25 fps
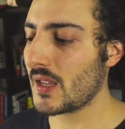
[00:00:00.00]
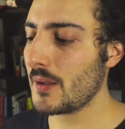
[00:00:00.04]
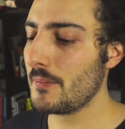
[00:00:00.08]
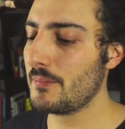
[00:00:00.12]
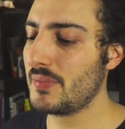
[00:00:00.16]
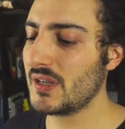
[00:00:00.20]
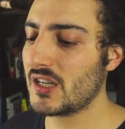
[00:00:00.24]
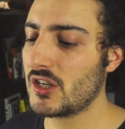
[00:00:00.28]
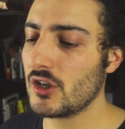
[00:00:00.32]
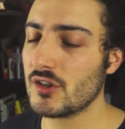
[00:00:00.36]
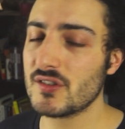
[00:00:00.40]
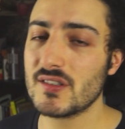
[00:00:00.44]

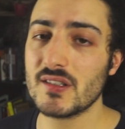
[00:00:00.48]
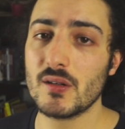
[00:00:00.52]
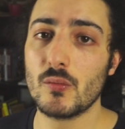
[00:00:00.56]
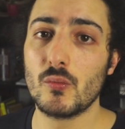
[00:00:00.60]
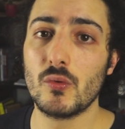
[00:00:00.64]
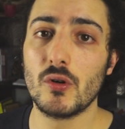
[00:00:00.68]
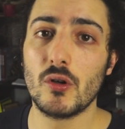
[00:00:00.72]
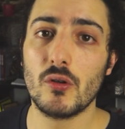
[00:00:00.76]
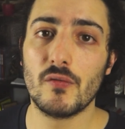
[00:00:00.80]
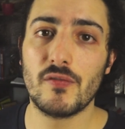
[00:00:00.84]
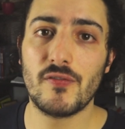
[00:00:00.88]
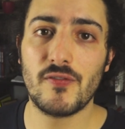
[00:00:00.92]
Because it
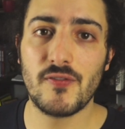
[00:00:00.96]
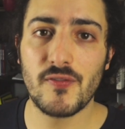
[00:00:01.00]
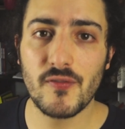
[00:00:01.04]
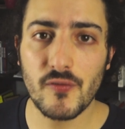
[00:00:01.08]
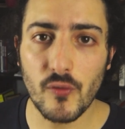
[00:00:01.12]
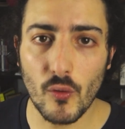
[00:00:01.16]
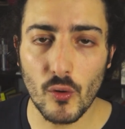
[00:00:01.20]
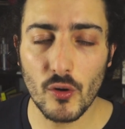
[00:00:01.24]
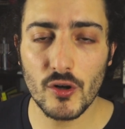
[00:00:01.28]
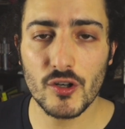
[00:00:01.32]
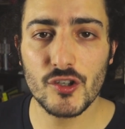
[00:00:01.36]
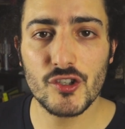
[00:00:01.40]
will
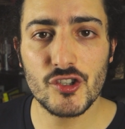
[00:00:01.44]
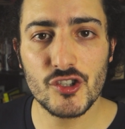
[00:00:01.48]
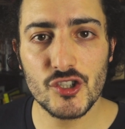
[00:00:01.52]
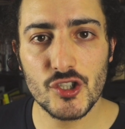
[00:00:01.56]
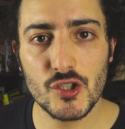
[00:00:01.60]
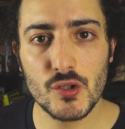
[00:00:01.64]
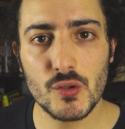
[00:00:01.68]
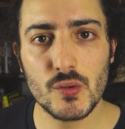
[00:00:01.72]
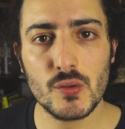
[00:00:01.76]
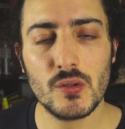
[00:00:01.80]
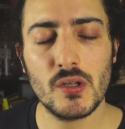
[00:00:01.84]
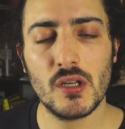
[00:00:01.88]
force
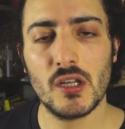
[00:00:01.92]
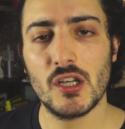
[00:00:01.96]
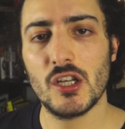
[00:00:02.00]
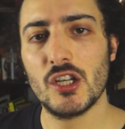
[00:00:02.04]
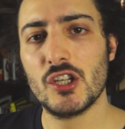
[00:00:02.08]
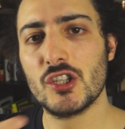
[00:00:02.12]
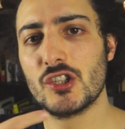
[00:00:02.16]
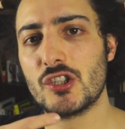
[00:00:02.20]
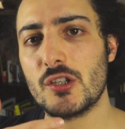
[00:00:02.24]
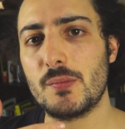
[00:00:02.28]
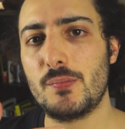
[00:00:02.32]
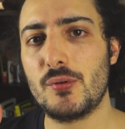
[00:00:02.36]
you
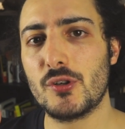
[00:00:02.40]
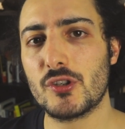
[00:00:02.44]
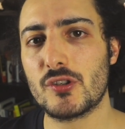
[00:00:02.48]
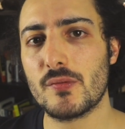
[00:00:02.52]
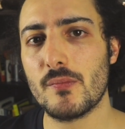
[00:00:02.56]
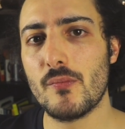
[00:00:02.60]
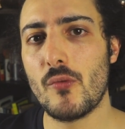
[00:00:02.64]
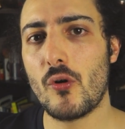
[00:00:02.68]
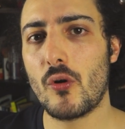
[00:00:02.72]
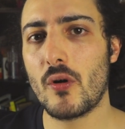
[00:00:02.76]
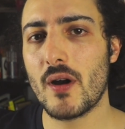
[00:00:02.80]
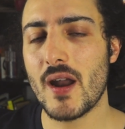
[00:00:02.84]
to put
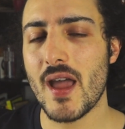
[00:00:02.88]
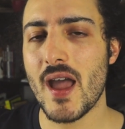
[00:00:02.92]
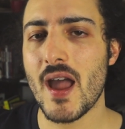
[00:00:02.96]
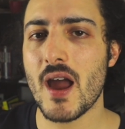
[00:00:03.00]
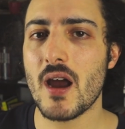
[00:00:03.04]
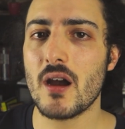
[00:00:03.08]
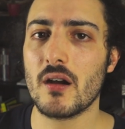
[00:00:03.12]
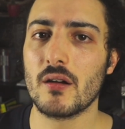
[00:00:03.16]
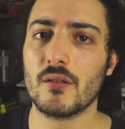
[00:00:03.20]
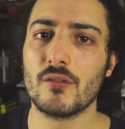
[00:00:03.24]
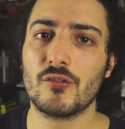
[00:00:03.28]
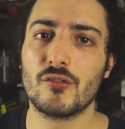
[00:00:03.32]
more
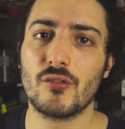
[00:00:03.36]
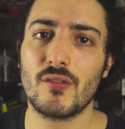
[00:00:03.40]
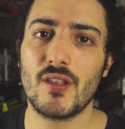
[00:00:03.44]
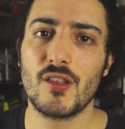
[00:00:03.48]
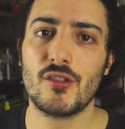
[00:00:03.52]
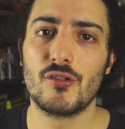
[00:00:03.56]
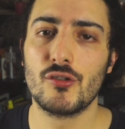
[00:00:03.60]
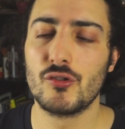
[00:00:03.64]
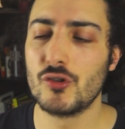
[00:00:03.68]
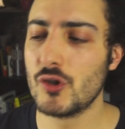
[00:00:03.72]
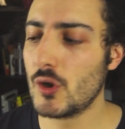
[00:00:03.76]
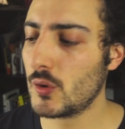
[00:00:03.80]
air so
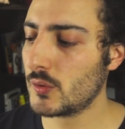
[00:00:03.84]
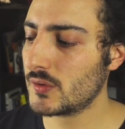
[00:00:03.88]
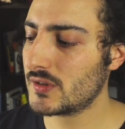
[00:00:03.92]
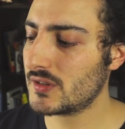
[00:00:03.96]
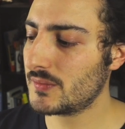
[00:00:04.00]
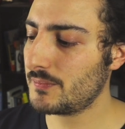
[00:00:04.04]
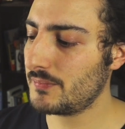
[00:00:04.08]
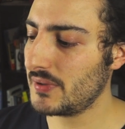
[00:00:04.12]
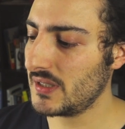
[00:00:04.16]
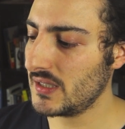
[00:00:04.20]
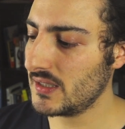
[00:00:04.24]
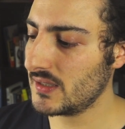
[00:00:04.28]
that the note
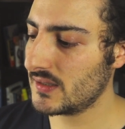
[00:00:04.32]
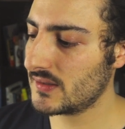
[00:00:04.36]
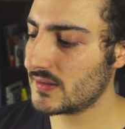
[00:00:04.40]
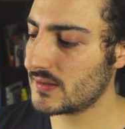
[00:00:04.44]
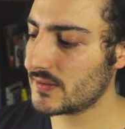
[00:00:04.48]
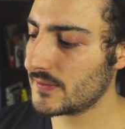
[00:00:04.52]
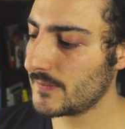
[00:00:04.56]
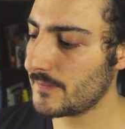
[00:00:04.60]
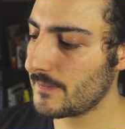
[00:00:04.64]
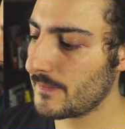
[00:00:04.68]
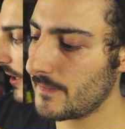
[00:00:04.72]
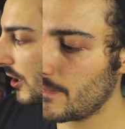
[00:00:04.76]

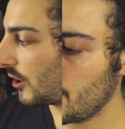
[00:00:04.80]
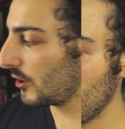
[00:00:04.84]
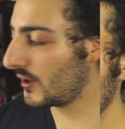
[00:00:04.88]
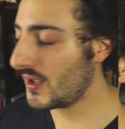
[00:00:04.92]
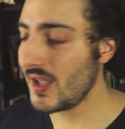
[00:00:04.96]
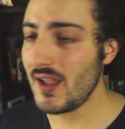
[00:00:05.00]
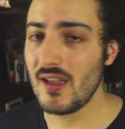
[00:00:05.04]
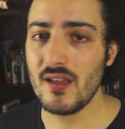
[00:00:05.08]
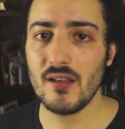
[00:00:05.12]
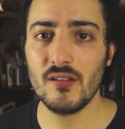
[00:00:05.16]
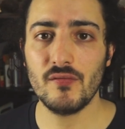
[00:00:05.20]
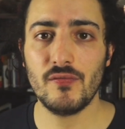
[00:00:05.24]
speaks.
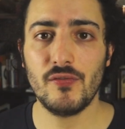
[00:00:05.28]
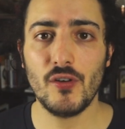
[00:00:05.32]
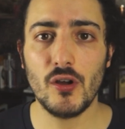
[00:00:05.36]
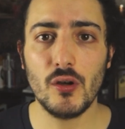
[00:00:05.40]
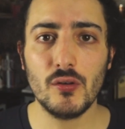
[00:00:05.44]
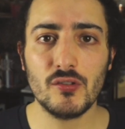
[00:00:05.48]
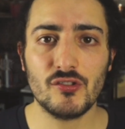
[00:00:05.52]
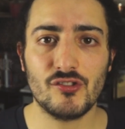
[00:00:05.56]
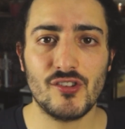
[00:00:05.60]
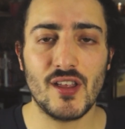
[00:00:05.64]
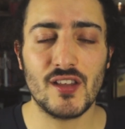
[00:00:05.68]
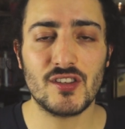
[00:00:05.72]
Okay,
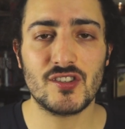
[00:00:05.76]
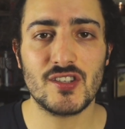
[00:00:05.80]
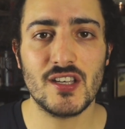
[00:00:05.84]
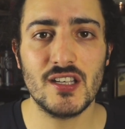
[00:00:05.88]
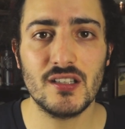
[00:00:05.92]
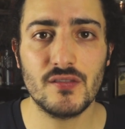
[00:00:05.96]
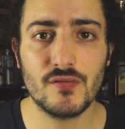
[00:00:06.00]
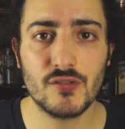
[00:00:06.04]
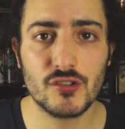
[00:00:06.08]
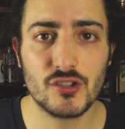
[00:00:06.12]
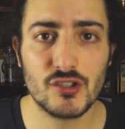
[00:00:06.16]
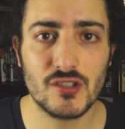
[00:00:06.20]
folks, that's
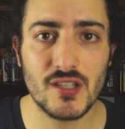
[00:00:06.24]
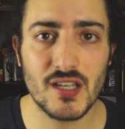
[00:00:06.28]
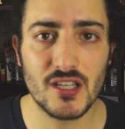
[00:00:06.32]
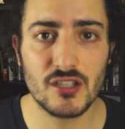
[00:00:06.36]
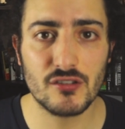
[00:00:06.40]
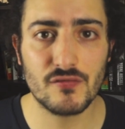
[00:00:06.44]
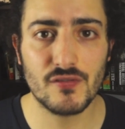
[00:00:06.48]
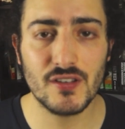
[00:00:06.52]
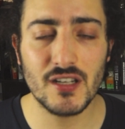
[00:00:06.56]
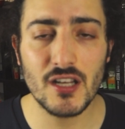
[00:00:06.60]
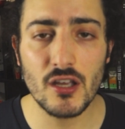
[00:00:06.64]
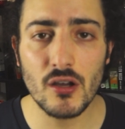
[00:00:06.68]
it for
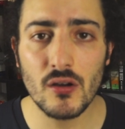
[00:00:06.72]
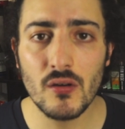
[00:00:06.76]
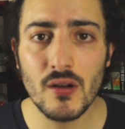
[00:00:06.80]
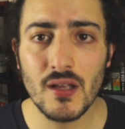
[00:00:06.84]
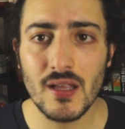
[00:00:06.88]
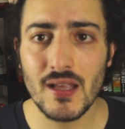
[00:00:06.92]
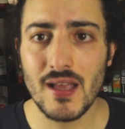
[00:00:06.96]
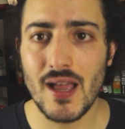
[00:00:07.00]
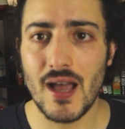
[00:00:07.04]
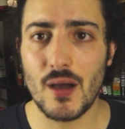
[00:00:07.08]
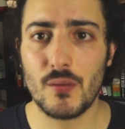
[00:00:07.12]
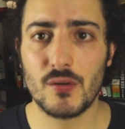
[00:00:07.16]
today's video.
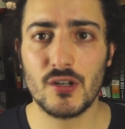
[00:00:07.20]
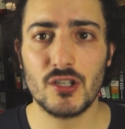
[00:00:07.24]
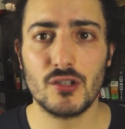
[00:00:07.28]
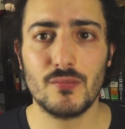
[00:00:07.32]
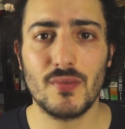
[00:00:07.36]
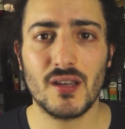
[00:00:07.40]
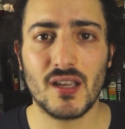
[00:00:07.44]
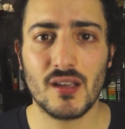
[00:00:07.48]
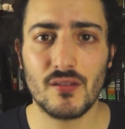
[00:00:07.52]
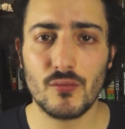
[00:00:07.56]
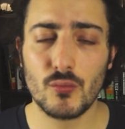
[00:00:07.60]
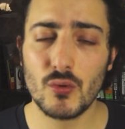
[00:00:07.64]
I wanted to
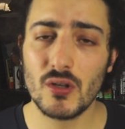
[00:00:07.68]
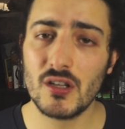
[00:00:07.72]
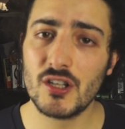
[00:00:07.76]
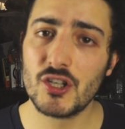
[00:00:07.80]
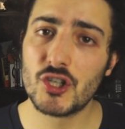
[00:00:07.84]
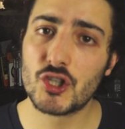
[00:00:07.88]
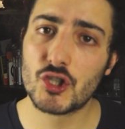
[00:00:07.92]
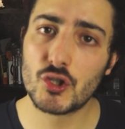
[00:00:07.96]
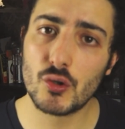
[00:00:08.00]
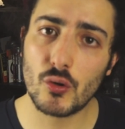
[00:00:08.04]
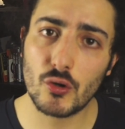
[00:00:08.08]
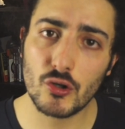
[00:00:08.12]
make a
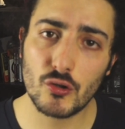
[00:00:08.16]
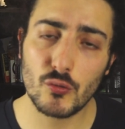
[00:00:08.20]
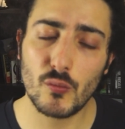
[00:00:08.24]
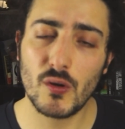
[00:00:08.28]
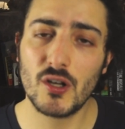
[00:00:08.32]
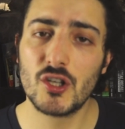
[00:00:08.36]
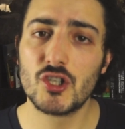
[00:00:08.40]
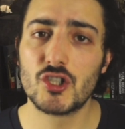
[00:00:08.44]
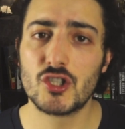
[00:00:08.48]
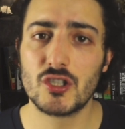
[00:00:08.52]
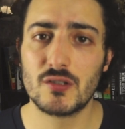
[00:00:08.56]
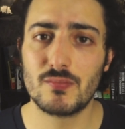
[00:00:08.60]
really short
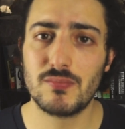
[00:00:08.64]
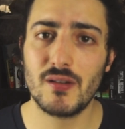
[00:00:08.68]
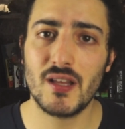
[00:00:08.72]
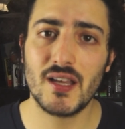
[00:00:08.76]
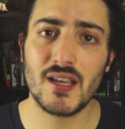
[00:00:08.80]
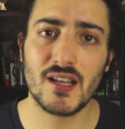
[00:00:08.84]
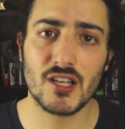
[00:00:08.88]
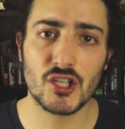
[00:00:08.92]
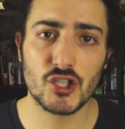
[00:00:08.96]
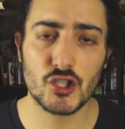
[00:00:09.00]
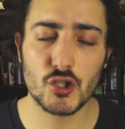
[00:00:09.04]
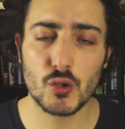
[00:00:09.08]
one, just
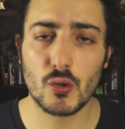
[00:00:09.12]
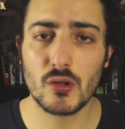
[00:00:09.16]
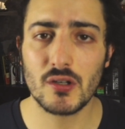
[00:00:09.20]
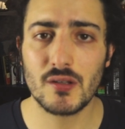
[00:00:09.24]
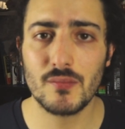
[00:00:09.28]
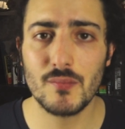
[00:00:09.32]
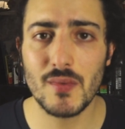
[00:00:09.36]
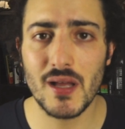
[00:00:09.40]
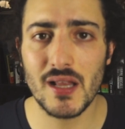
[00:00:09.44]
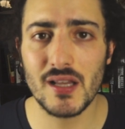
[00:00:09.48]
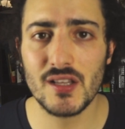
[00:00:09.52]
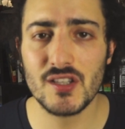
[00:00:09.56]
playing a
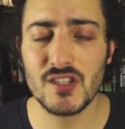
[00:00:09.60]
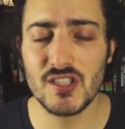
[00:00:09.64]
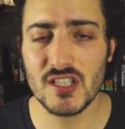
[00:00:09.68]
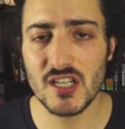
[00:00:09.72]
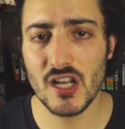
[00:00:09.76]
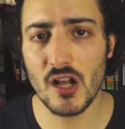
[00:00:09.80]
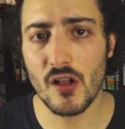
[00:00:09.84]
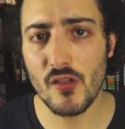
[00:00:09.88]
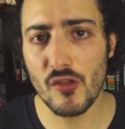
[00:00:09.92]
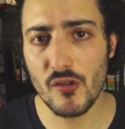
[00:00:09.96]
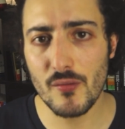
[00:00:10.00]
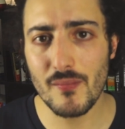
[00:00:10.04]
short
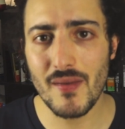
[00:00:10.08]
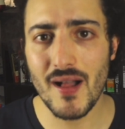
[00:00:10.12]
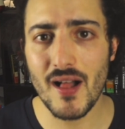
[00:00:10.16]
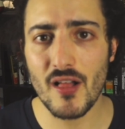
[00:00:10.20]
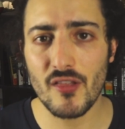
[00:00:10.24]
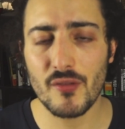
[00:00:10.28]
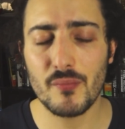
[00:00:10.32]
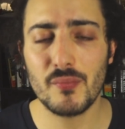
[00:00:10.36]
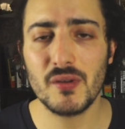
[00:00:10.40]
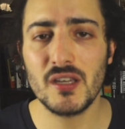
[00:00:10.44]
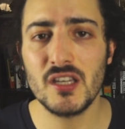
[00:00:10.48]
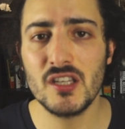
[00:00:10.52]
melody on the
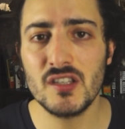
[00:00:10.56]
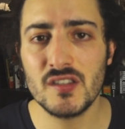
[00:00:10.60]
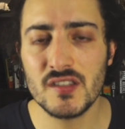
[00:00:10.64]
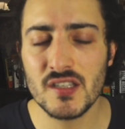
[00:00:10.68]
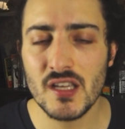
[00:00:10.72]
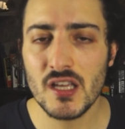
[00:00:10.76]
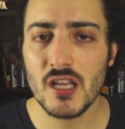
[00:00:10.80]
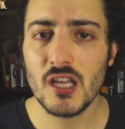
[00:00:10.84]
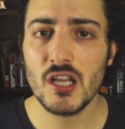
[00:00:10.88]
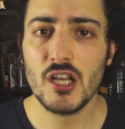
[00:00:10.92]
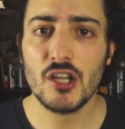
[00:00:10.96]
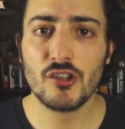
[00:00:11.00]

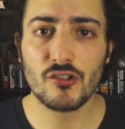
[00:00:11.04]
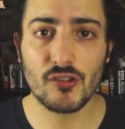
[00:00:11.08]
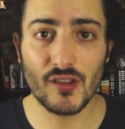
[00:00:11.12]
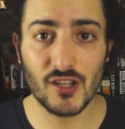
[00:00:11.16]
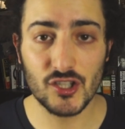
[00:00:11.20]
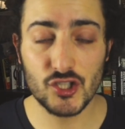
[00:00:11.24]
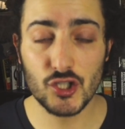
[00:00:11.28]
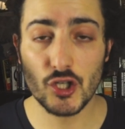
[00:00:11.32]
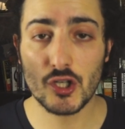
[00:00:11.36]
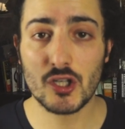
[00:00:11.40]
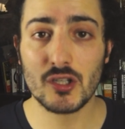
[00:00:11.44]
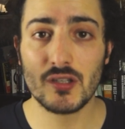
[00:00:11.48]
mouthpiece so
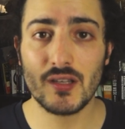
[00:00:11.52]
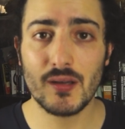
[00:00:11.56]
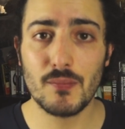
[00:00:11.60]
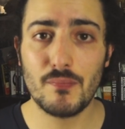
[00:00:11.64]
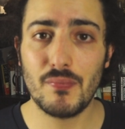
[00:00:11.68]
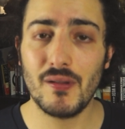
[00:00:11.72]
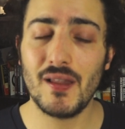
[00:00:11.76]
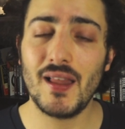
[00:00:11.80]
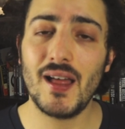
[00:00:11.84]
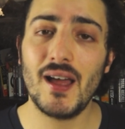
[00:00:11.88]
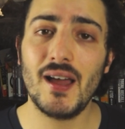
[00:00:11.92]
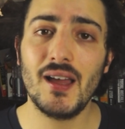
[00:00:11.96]
that you can
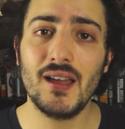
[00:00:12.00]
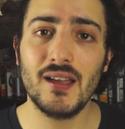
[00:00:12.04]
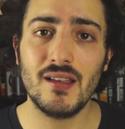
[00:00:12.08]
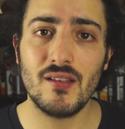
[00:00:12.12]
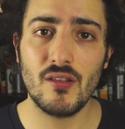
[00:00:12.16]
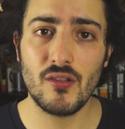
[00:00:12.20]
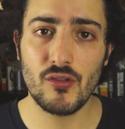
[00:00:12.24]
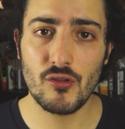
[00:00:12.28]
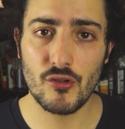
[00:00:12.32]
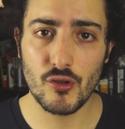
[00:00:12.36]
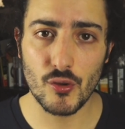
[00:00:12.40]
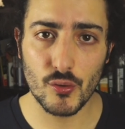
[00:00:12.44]
apply
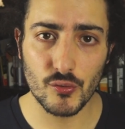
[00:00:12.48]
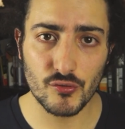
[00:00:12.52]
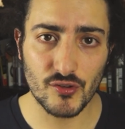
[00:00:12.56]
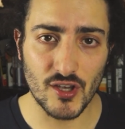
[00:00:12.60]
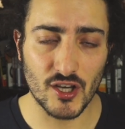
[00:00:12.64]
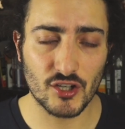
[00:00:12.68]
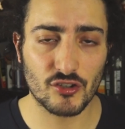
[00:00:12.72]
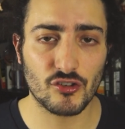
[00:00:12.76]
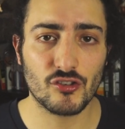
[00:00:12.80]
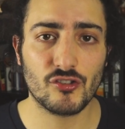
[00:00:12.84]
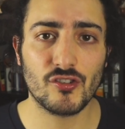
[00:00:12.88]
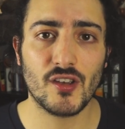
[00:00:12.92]
those
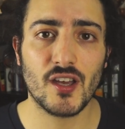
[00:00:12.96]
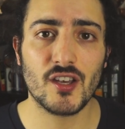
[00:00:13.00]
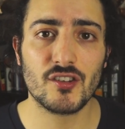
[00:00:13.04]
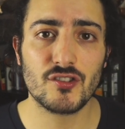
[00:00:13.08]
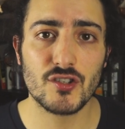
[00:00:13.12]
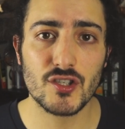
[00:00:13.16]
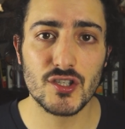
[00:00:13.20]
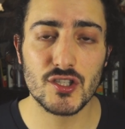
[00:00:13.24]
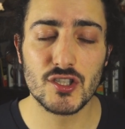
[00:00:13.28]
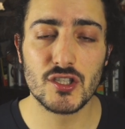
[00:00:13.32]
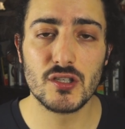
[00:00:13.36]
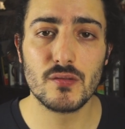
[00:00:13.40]

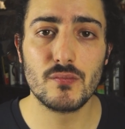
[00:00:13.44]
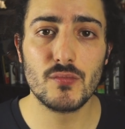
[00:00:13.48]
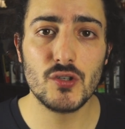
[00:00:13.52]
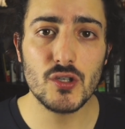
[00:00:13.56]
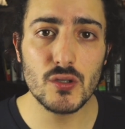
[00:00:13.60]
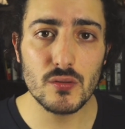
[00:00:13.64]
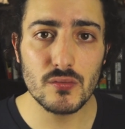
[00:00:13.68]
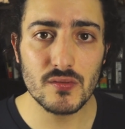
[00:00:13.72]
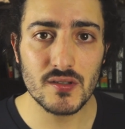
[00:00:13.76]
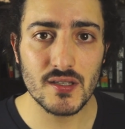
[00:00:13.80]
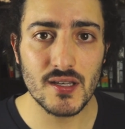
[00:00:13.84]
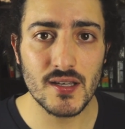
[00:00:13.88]
exercises to
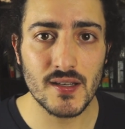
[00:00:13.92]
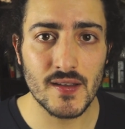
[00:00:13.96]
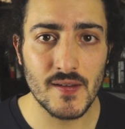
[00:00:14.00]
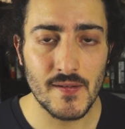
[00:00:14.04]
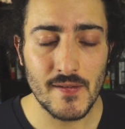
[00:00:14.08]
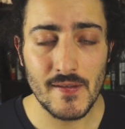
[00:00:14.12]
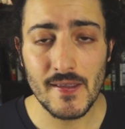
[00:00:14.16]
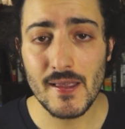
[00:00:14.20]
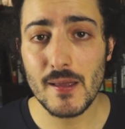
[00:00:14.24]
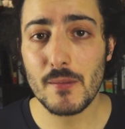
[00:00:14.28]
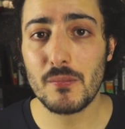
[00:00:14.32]
music.